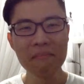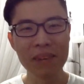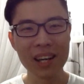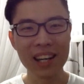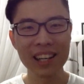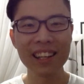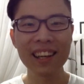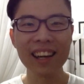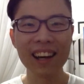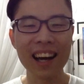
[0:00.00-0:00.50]

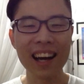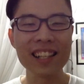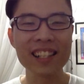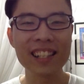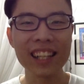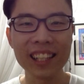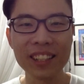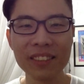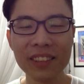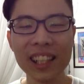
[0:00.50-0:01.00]
But yeah, I
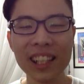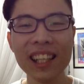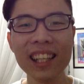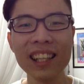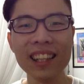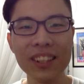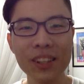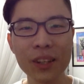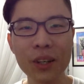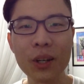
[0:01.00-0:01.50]

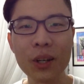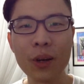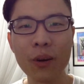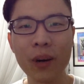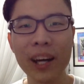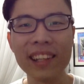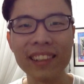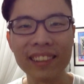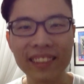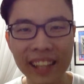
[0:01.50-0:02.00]
genuinely look
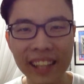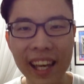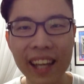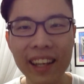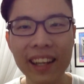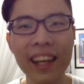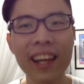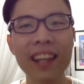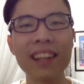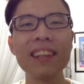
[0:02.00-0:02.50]
quite
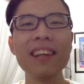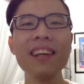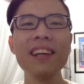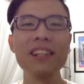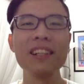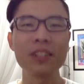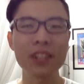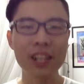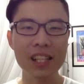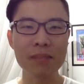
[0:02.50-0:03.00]
dead and
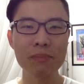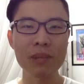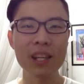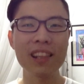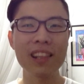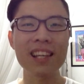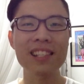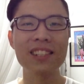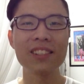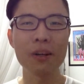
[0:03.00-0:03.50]
trust
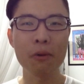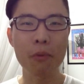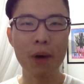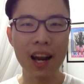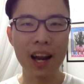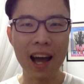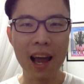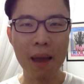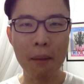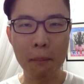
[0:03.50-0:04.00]
me, that's not
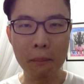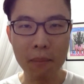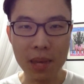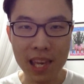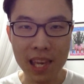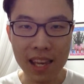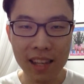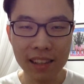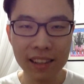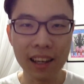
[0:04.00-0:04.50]
what I
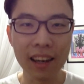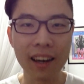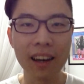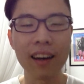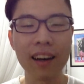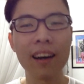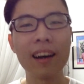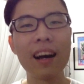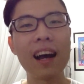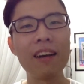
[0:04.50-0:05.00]
mean.
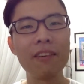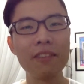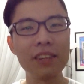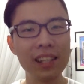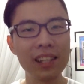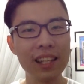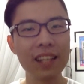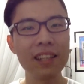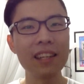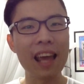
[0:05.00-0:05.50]
Uh, I
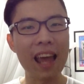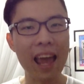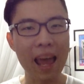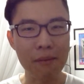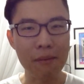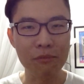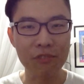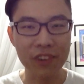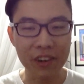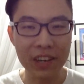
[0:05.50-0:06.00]
really
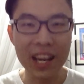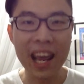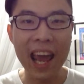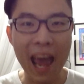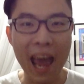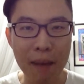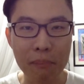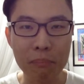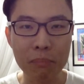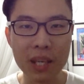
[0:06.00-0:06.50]
am very
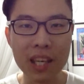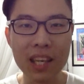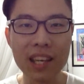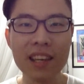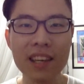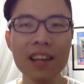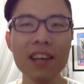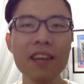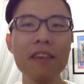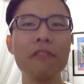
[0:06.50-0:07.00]

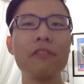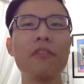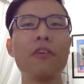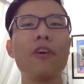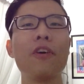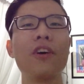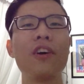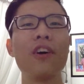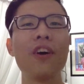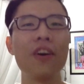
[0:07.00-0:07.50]
happy
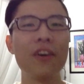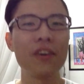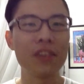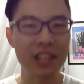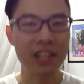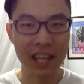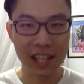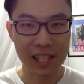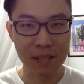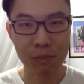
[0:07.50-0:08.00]
for all
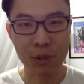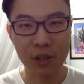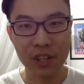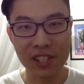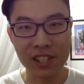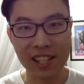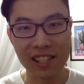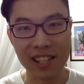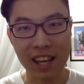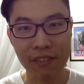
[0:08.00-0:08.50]
the
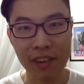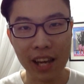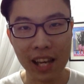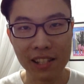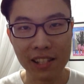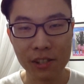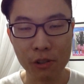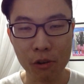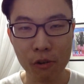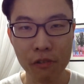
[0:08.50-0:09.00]
experiences I've
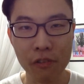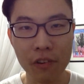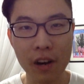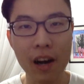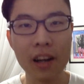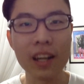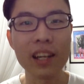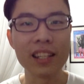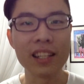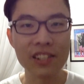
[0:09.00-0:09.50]
had so
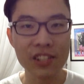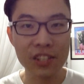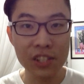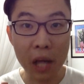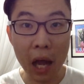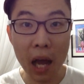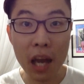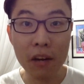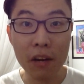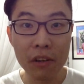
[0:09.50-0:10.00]
far. It's
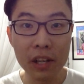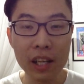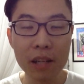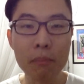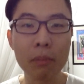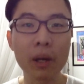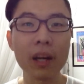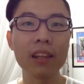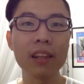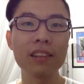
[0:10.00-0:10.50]

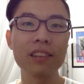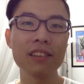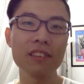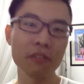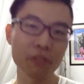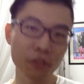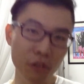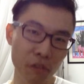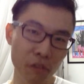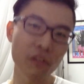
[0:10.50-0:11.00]
tiring but
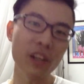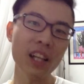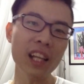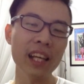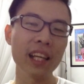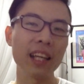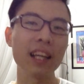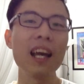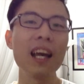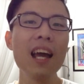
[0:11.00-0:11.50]

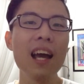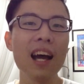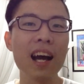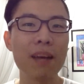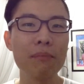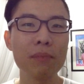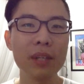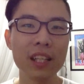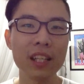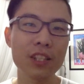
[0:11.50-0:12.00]
fulfilling.
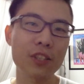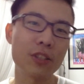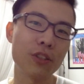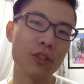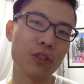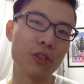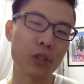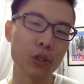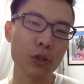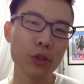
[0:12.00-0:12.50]
I managed
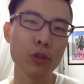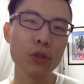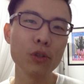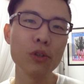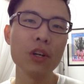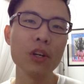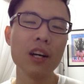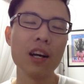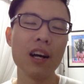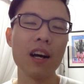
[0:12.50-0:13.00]
to
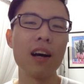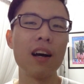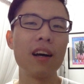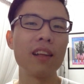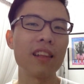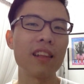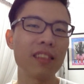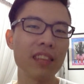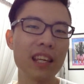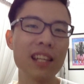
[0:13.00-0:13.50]
do
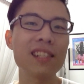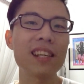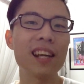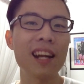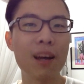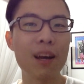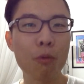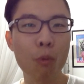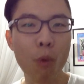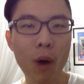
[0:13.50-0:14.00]
uh, the things
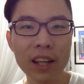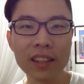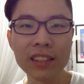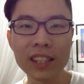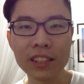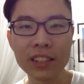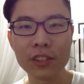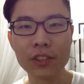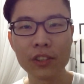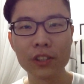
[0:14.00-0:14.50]
that I
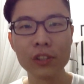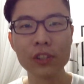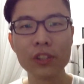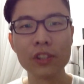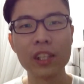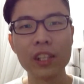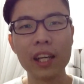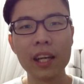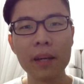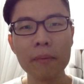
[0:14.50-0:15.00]
wanted to do
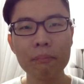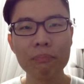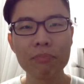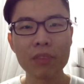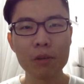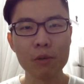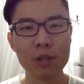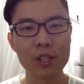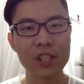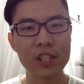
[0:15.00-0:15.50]
today
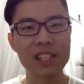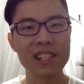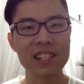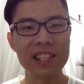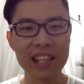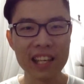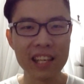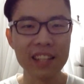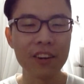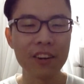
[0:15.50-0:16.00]
which
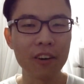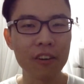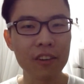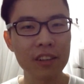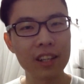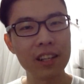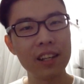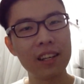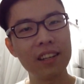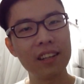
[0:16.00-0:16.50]
is eat all
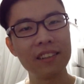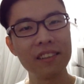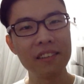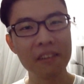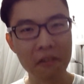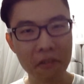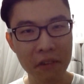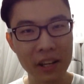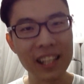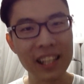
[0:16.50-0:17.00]
the
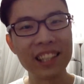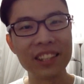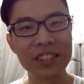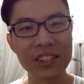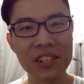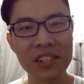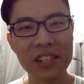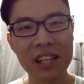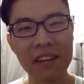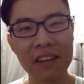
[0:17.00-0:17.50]
really
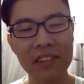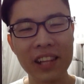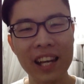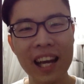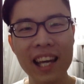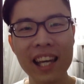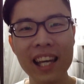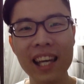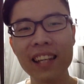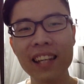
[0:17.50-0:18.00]
good stuff that
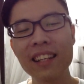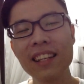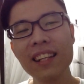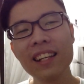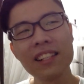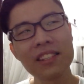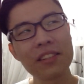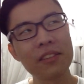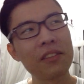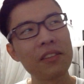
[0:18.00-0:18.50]
I ate.
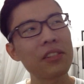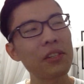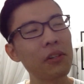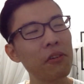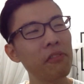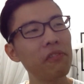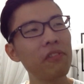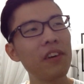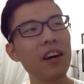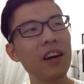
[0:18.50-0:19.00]
So,
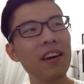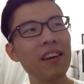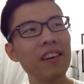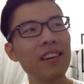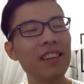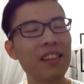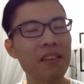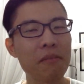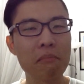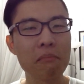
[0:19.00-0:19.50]
so
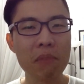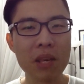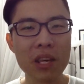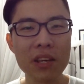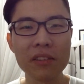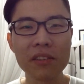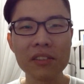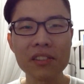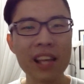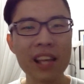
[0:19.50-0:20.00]
far, the
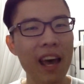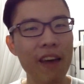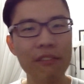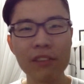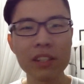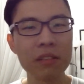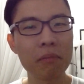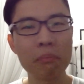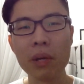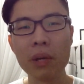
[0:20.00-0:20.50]
meals
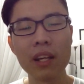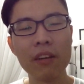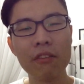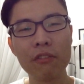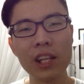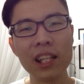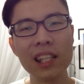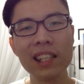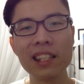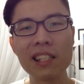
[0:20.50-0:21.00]
haven't
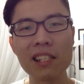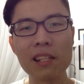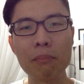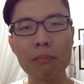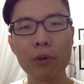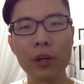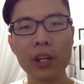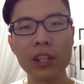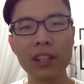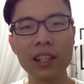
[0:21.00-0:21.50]
been really
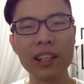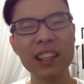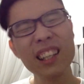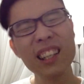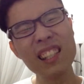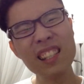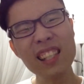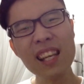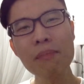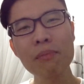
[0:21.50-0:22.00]
disappointing,
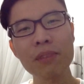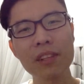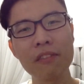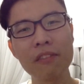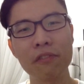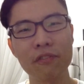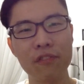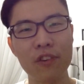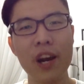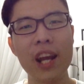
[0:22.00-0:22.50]
except
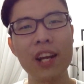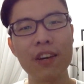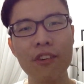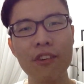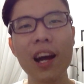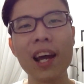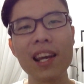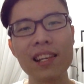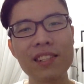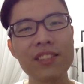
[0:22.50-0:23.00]
the fried
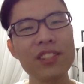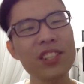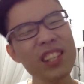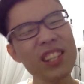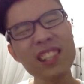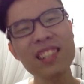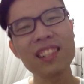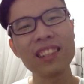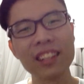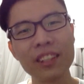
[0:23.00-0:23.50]
rice,
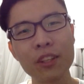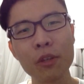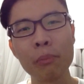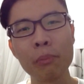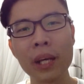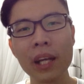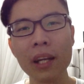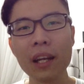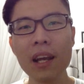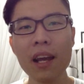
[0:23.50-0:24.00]
just a little
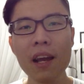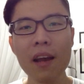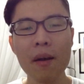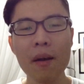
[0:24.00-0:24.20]
bit.